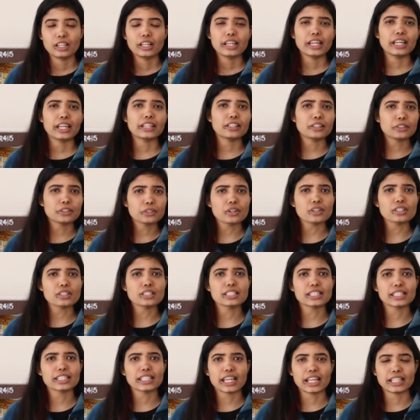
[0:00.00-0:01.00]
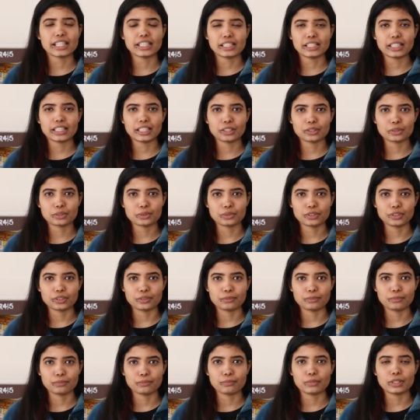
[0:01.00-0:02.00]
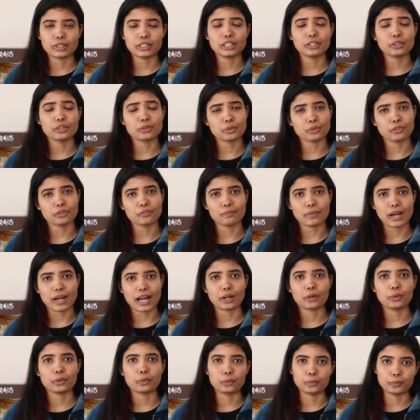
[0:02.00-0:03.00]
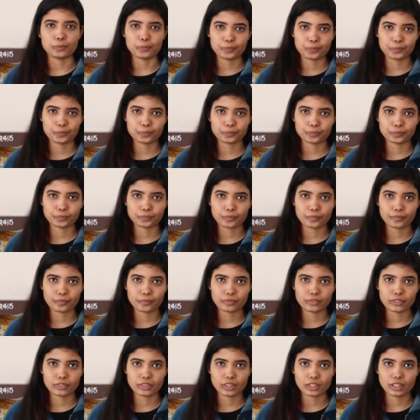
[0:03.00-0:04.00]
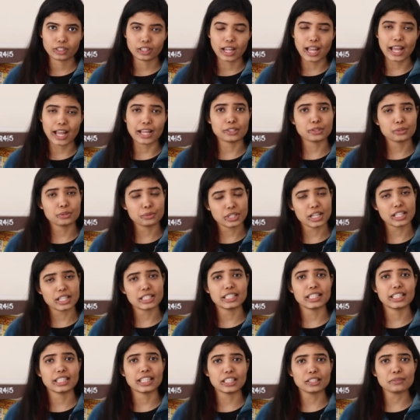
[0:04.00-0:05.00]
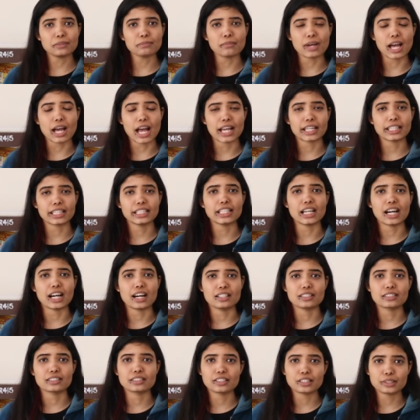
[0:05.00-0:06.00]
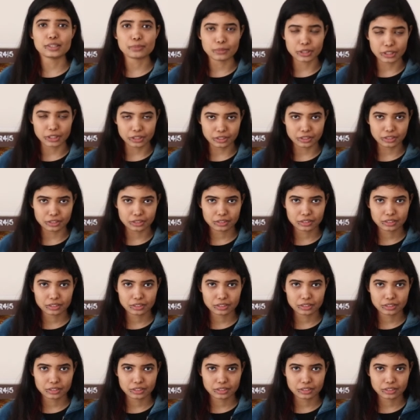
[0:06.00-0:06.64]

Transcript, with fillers: He did not say anything to him, but he drove back home. As soon as he came back, he asked his mother.